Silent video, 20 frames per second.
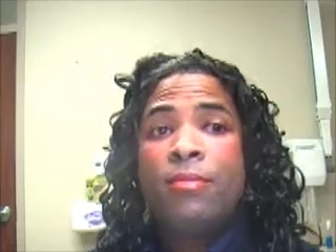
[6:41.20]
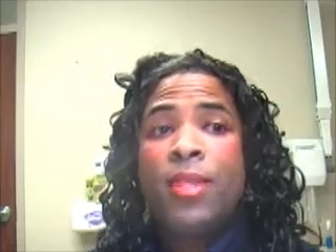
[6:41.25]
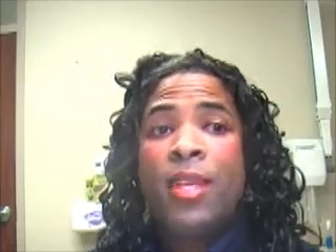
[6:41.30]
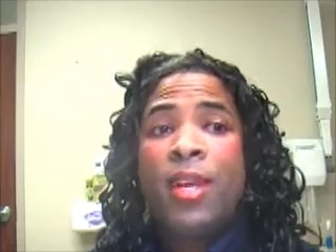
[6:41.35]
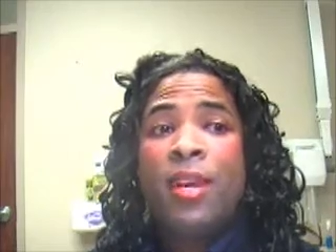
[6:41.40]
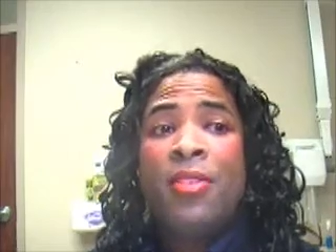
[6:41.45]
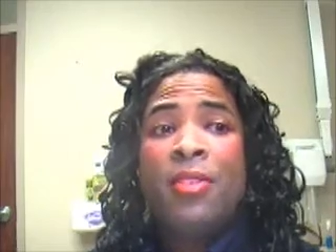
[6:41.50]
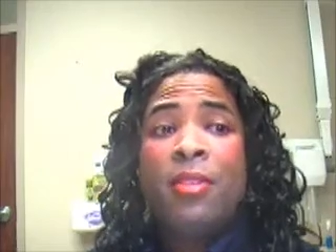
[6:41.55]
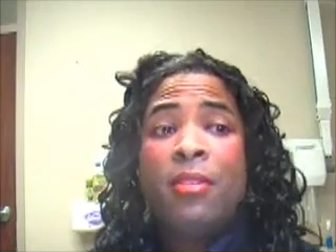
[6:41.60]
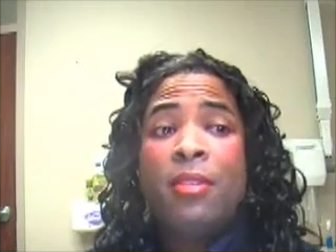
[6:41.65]

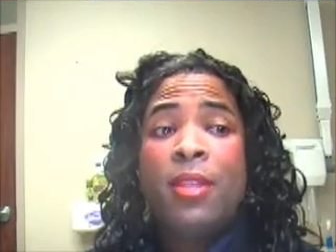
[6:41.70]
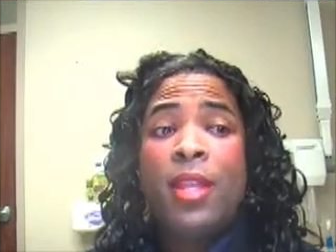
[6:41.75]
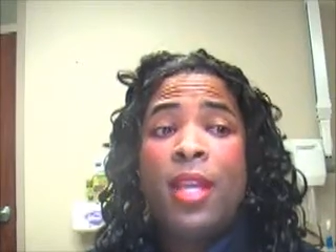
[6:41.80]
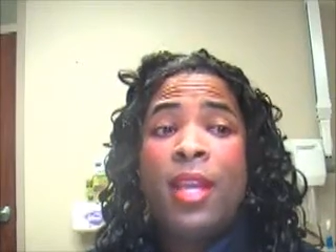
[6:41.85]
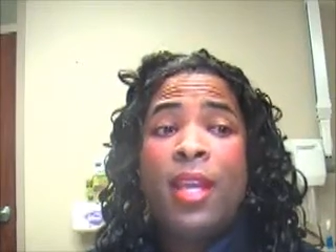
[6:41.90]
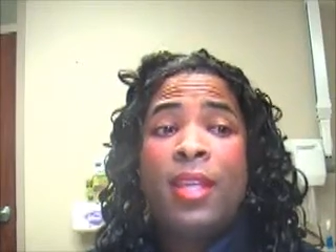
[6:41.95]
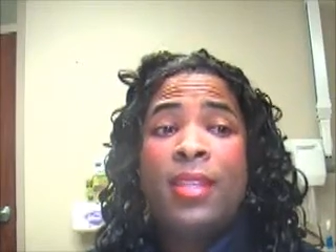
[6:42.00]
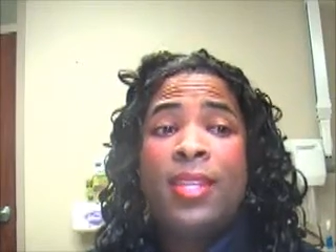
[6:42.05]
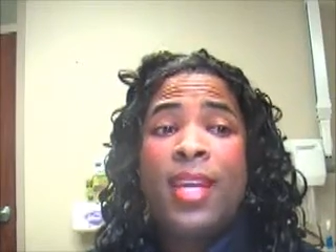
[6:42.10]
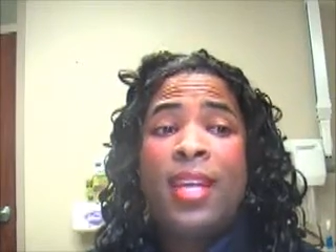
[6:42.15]
other
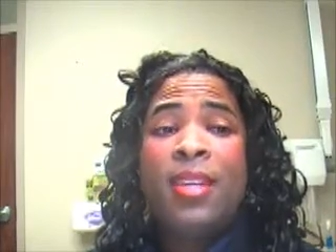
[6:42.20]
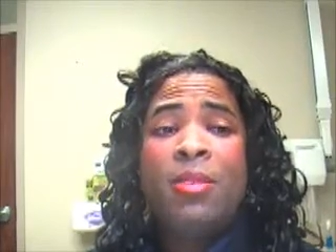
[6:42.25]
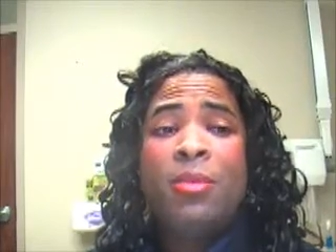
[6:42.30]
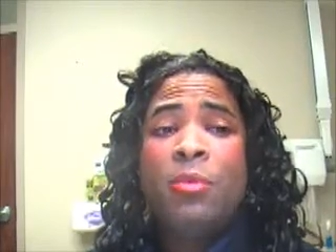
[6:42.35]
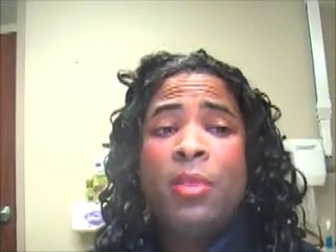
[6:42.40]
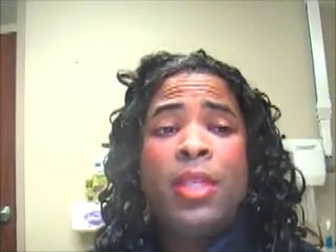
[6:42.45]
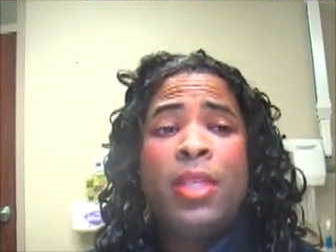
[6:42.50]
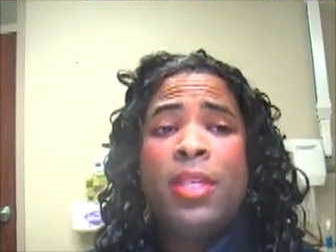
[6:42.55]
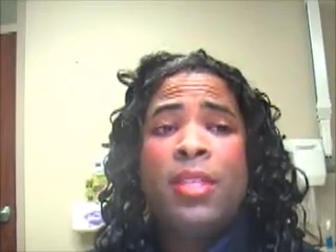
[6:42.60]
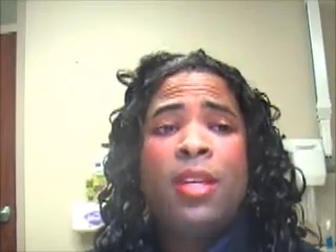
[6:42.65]
things. I
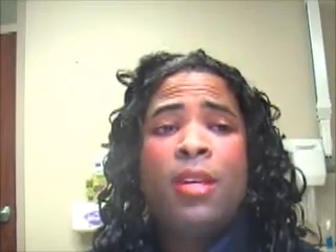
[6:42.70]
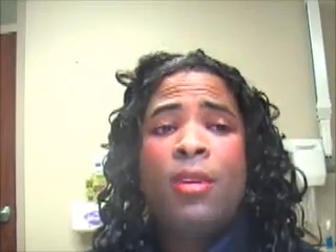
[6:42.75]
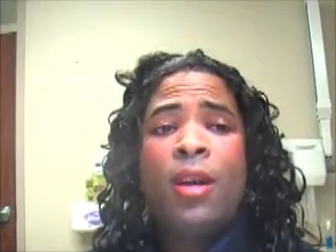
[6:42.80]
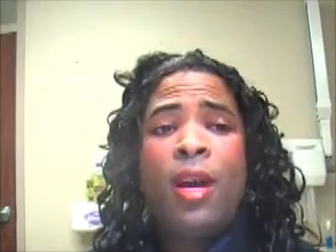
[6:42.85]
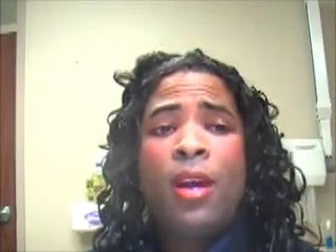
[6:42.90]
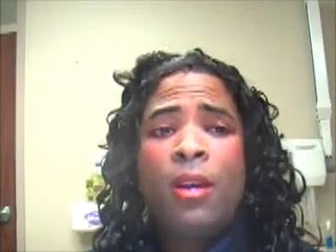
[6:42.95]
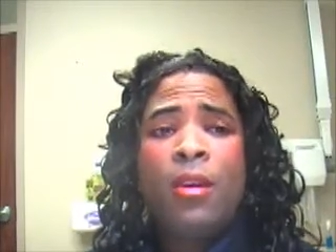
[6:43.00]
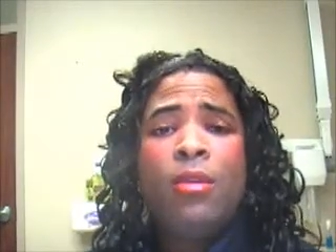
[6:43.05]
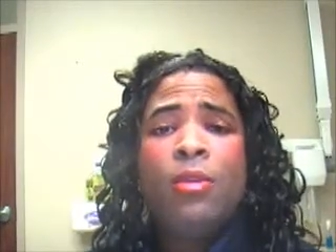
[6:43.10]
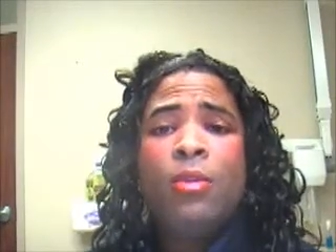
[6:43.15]
don't really know
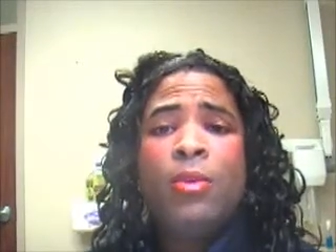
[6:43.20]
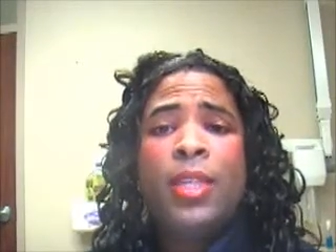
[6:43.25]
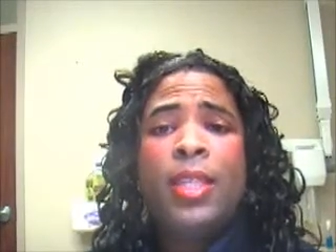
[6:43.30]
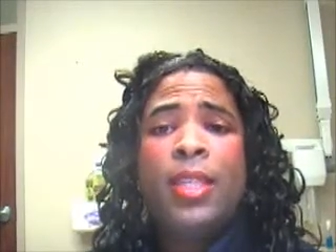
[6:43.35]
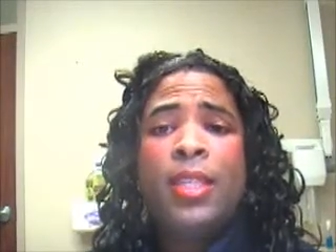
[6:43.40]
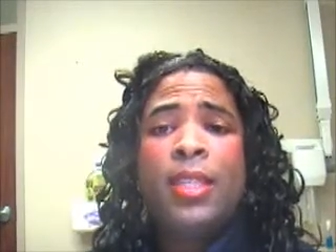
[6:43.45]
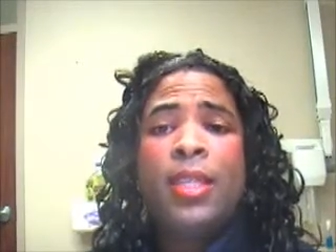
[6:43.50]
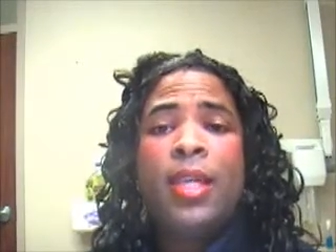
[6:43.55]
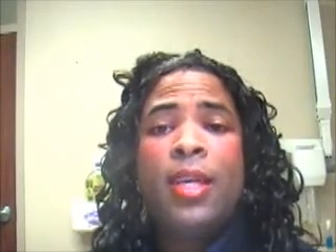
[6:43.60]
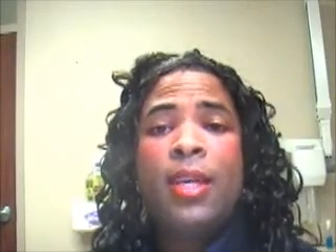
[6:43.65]
all of what
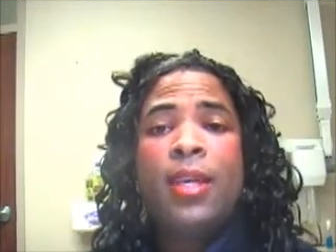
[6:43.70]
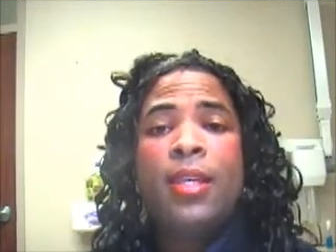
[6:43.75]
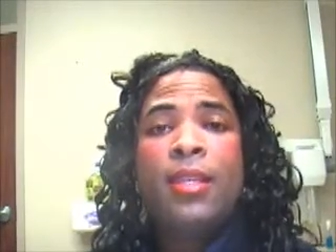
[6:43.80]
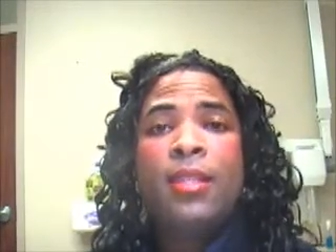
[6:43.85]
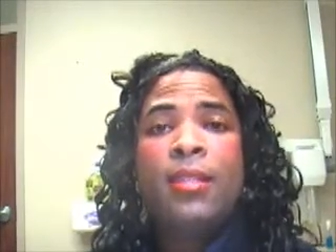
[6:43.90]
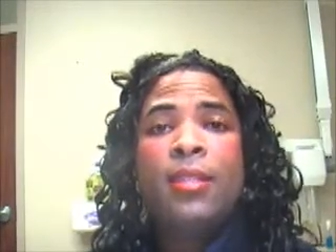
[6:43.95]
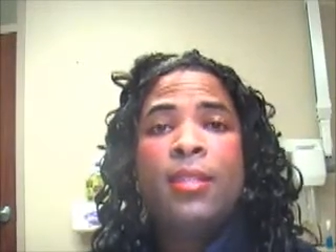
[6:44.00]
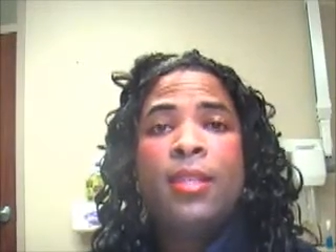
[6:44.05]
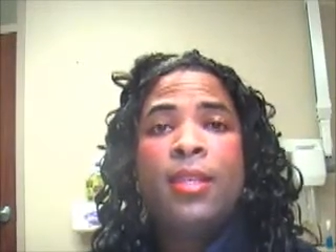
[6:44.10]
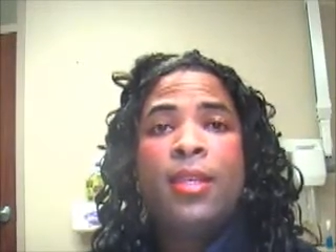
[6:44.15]
he
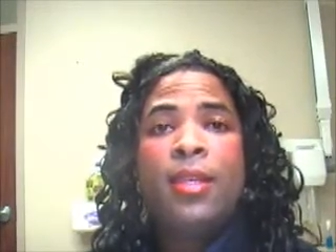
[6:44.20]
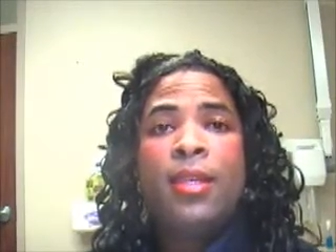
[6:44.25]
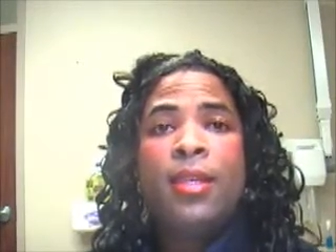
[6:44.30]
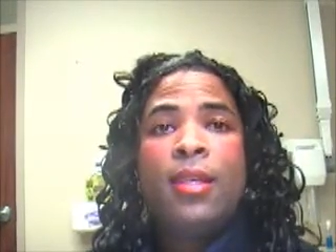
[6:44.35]
does.